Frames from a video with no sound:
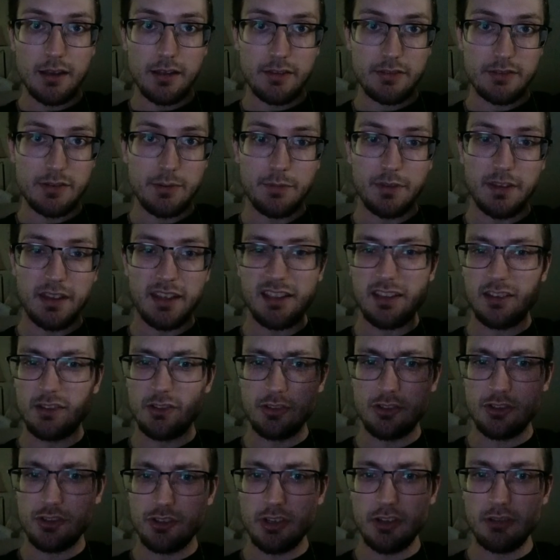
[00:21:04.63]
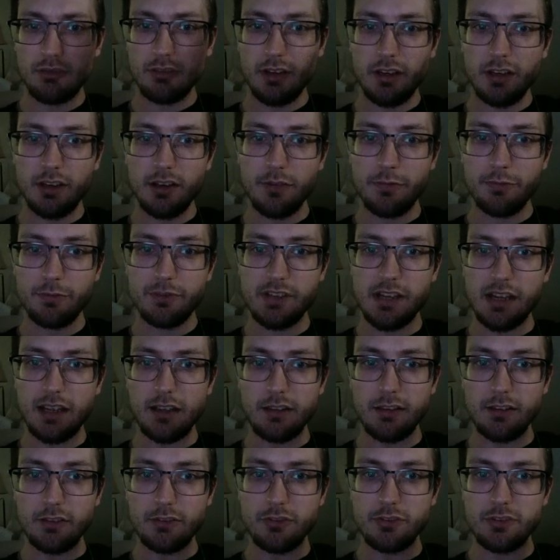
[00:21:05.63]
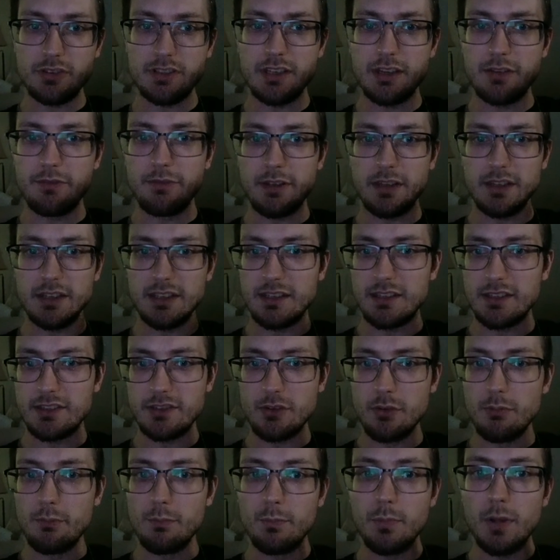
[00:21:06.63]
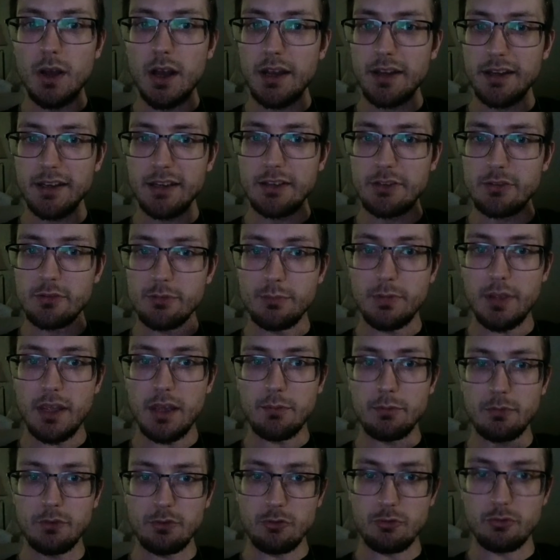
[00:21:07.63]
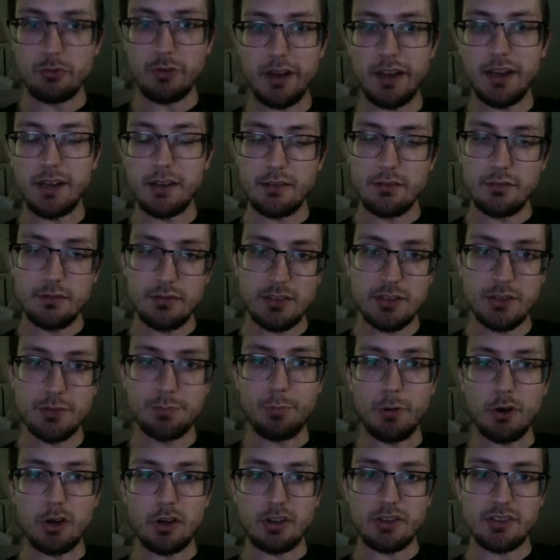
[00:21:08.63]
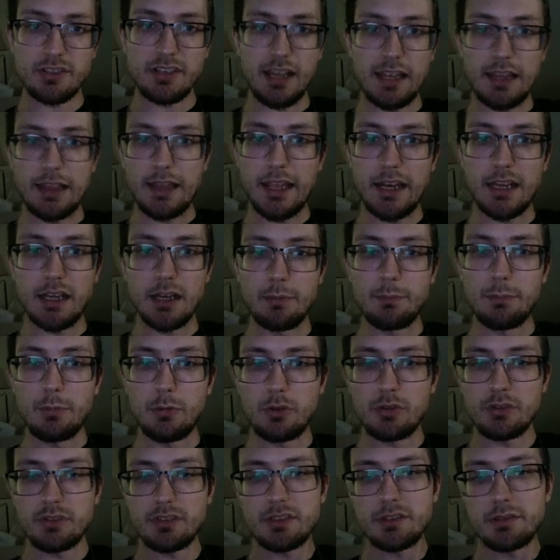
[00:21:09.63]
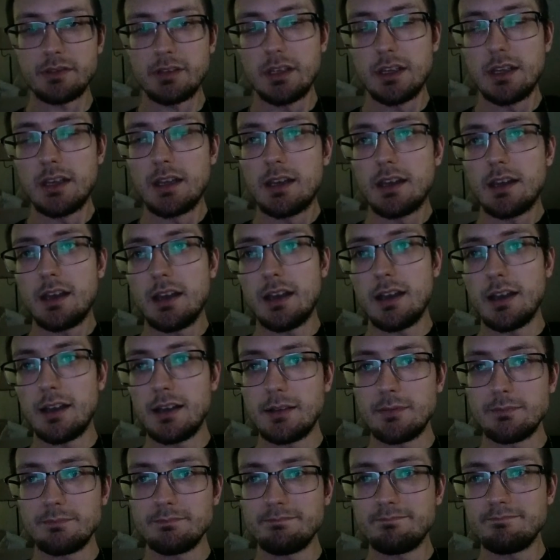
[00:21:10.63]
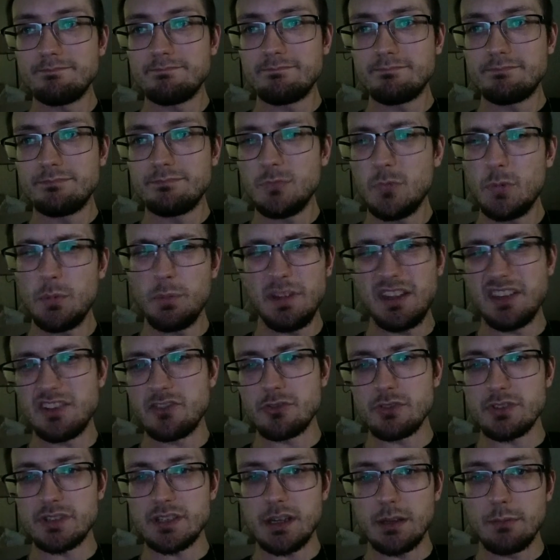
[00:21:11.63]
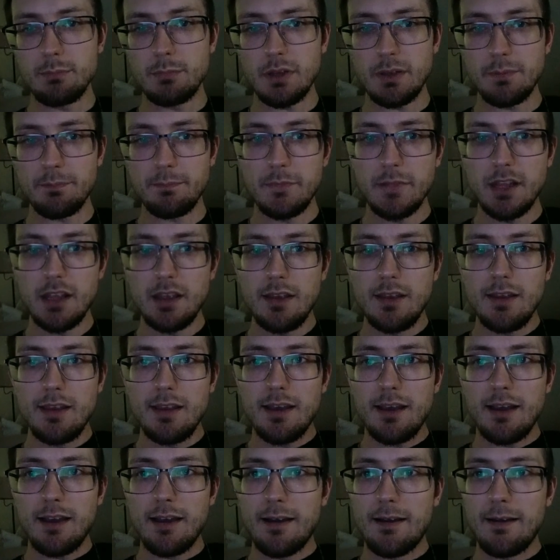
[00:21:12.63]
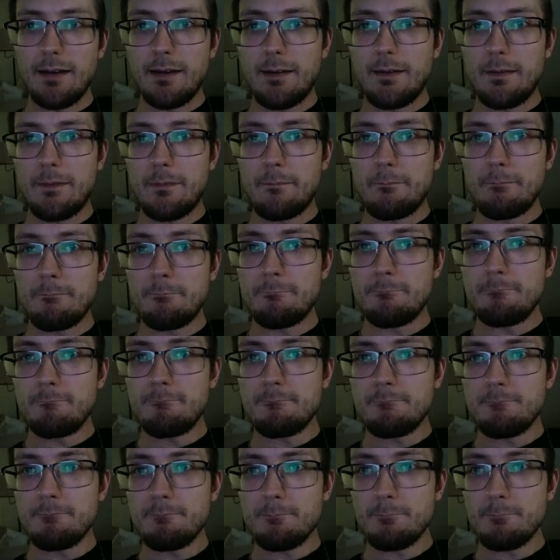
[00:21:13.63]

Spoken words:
something that can just generate enough static electricity via its own body to be able to create sparks and lightning bolts. Would be interesting, but I'm